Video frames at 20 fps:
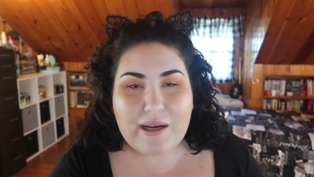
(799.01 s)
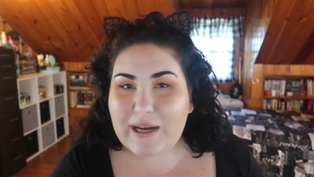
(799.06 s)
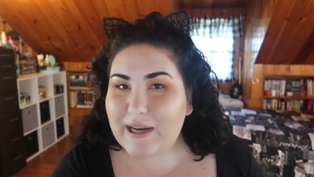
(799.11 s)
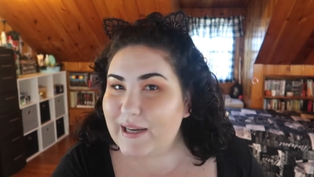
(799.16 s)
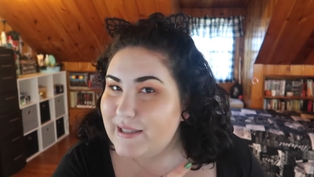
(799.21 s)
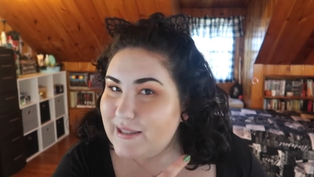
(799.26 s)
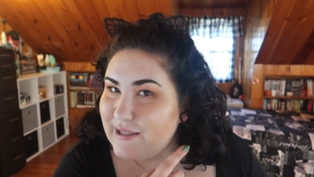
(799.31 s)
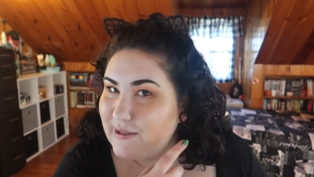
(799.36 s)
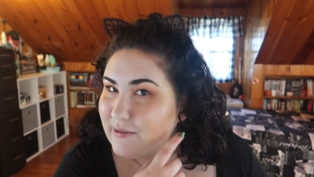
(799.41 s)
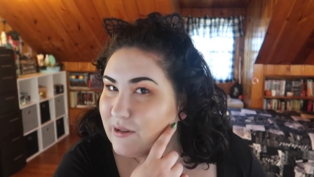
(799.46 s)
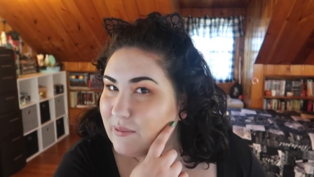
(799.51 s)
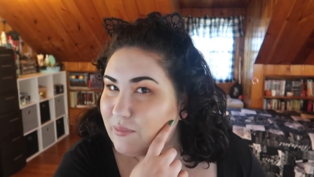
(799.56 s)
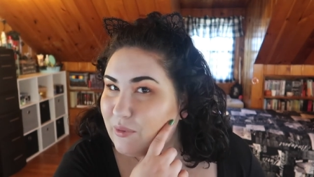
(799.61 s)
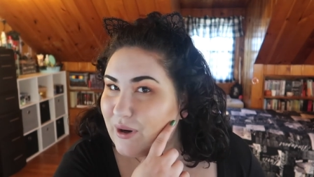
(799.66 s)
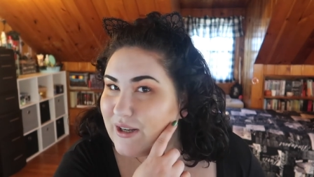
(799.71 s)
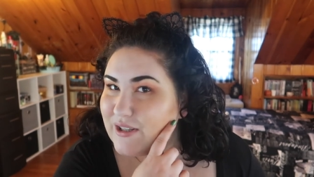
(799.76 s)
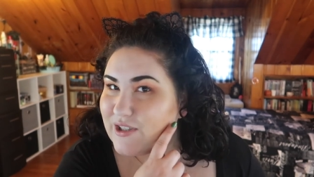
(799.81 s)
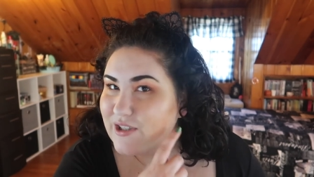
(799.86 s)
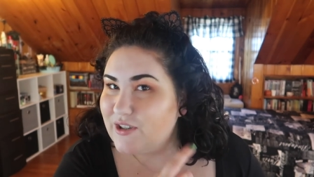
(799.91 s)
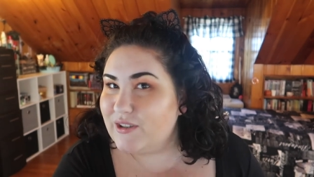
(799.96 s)
The
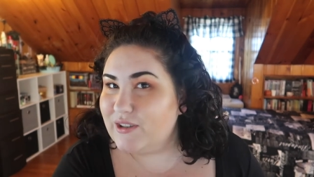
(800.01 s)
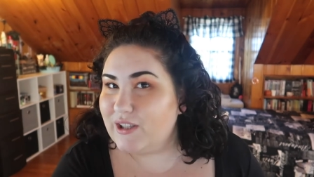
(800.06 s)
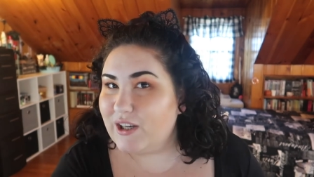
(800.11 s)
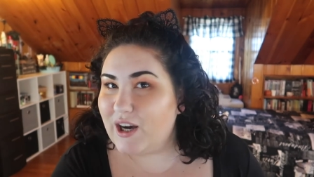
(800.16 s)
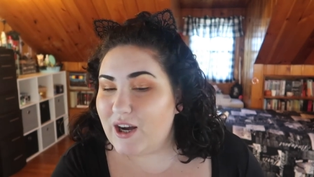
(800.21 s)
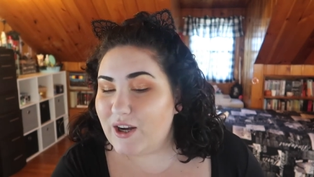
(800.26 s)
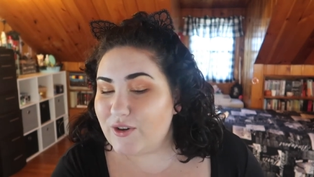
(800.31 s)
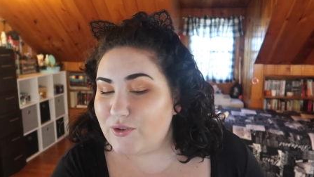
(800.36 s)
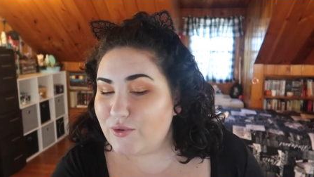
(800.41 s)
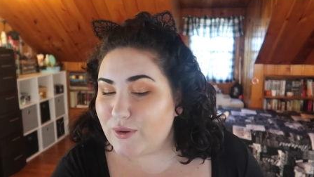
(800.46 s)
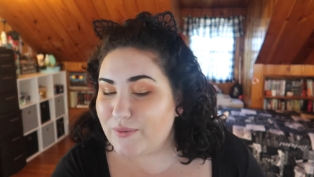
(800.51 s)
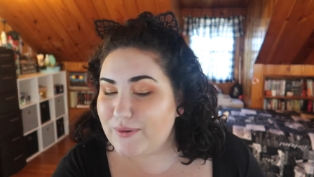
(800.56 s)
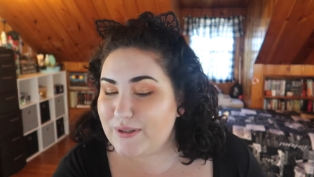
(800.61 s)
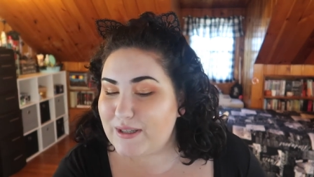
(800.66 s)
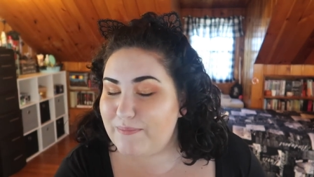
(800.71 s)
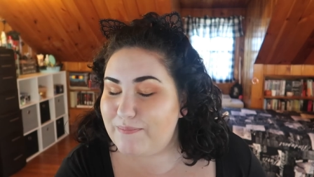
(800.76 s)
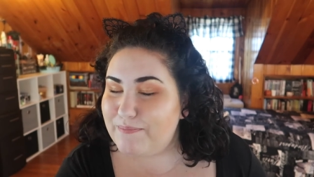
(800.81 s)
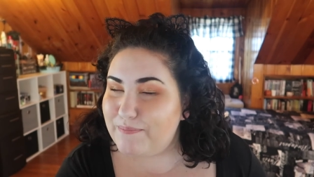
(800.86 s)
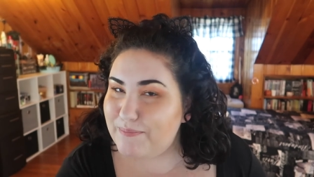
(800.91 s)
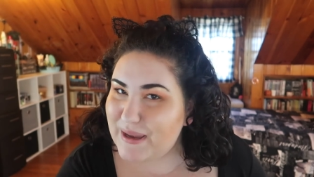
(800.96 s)
bronzer and the contour was
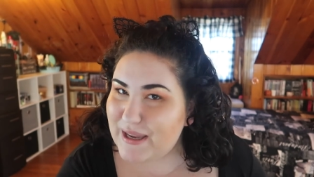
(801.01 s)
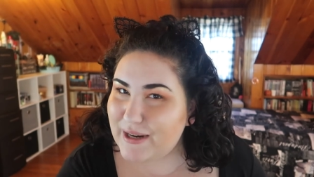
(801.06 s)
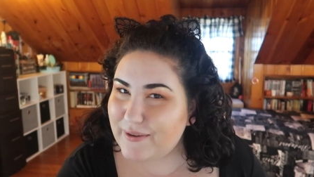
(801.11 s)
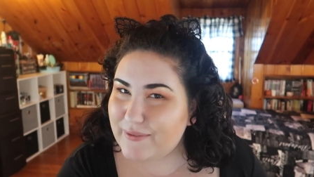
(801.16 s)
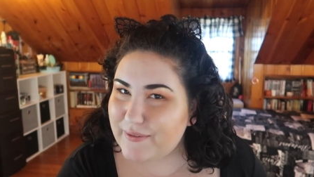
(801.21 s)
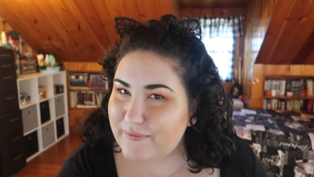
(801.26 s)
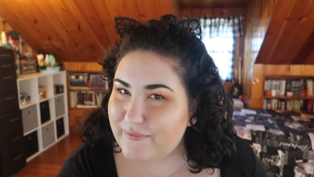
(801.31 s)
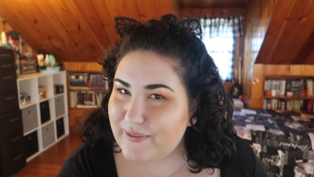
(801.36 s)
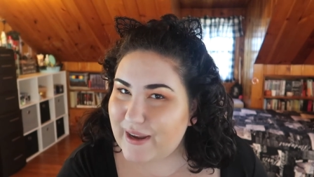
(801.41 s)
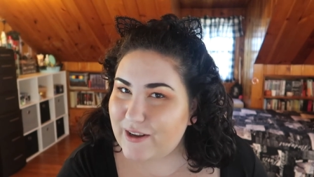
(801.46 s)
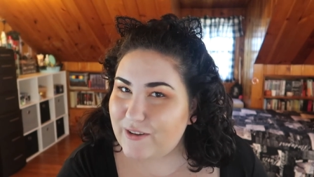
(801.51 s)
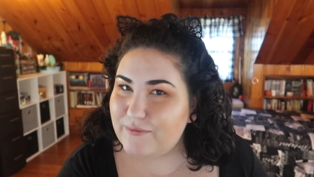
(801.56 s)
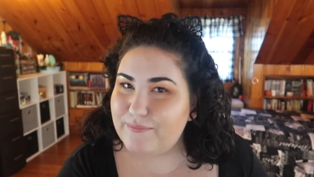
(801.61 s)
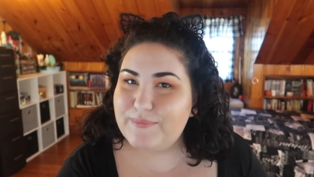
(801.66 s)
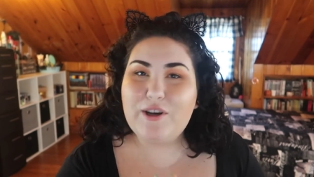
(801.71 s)
a bit of a fail.